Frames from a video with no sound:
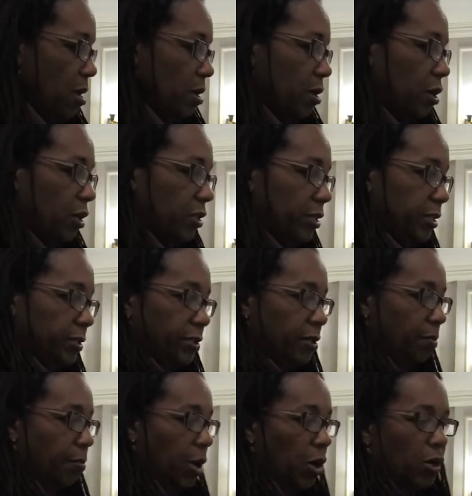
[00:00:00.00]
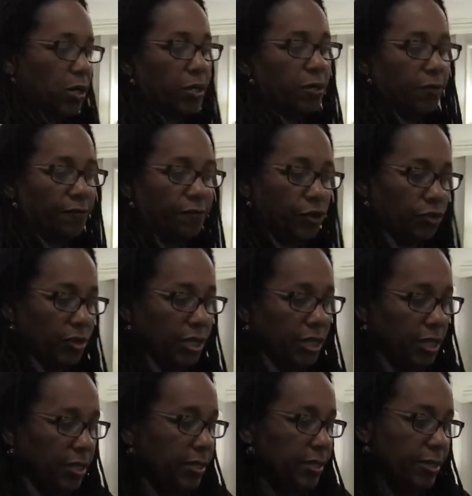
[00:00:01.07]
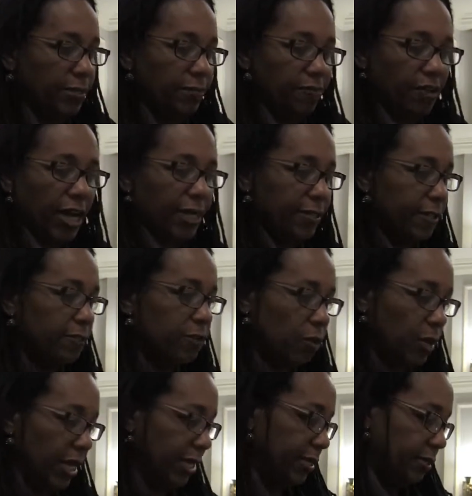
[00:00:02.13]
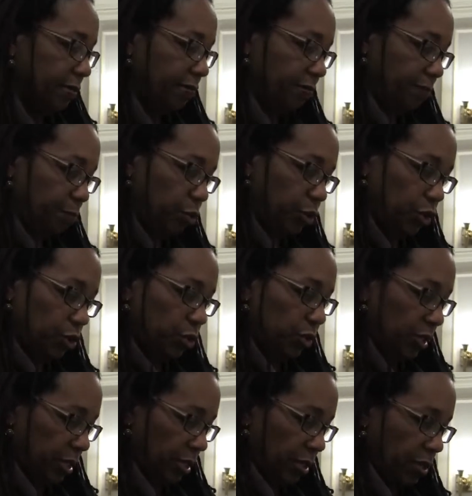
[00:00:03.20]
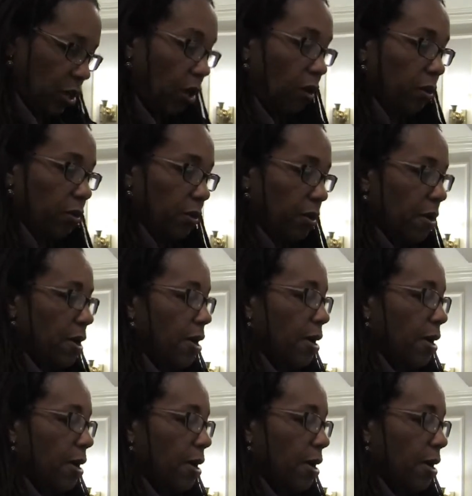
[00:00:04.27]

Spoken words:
cut the bark of trees and find other ways of producing color